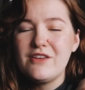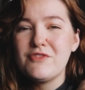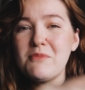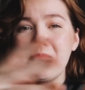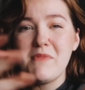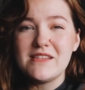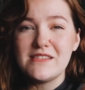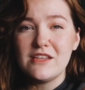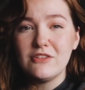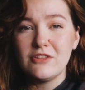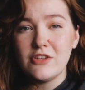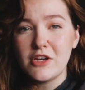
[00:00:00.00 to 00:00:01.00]
of a messy
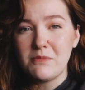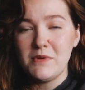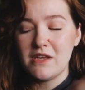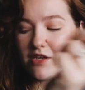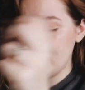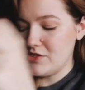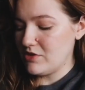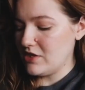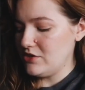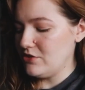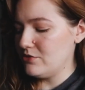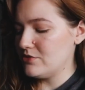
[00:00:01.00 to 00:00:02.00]
look because you
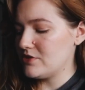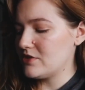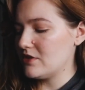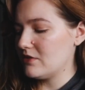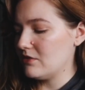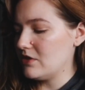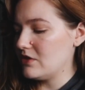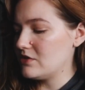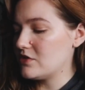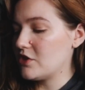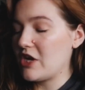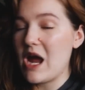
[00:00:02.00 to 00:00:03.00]
can use
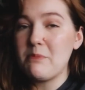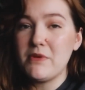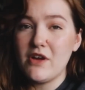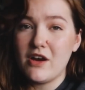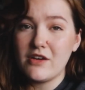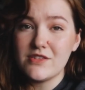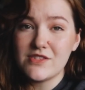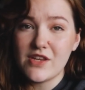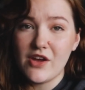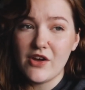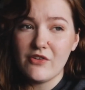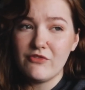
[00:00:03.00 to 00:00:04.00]
scrap yarns
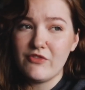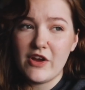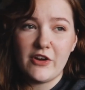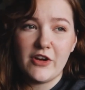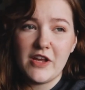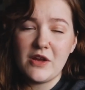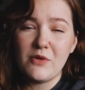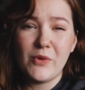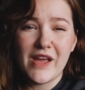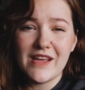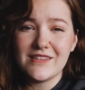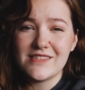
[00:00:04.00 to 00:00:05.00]
of varying
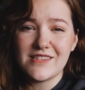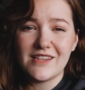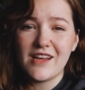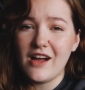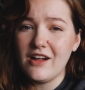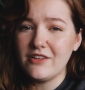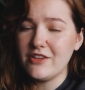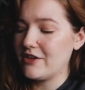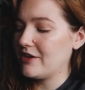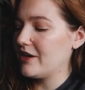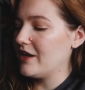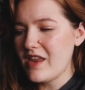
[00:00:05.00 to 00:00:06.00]
weights and
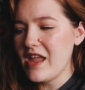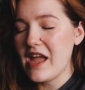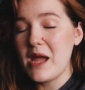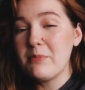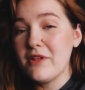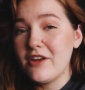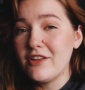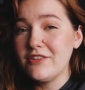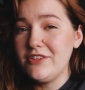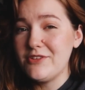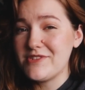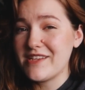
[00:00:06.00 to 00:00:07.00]
color. I plan
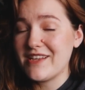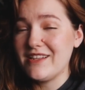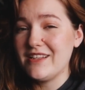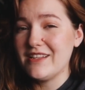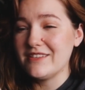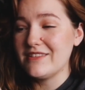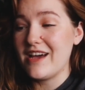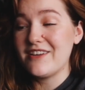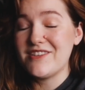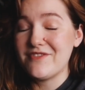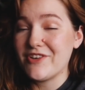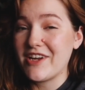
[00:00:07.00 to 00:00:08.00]
on using a lot of
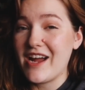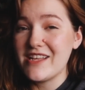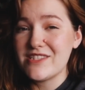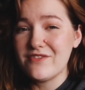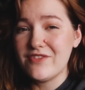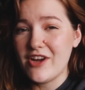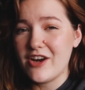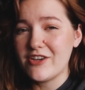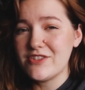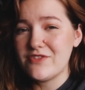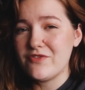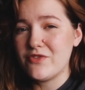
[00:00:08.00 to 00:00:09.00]
different kinds of
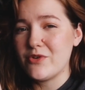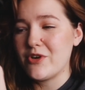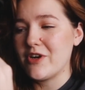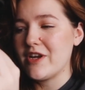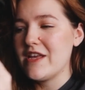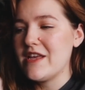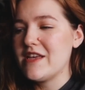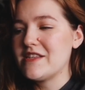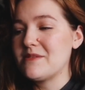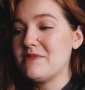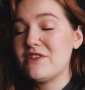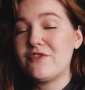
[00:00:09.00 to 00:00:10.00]
yarns for
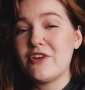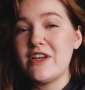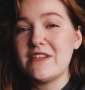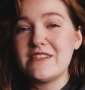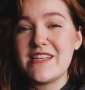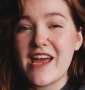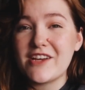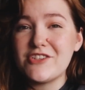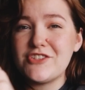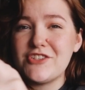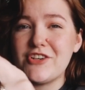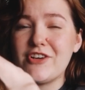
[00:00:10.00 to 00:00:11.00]
some different
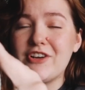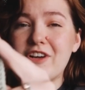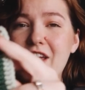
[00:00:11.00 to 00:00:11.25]
texture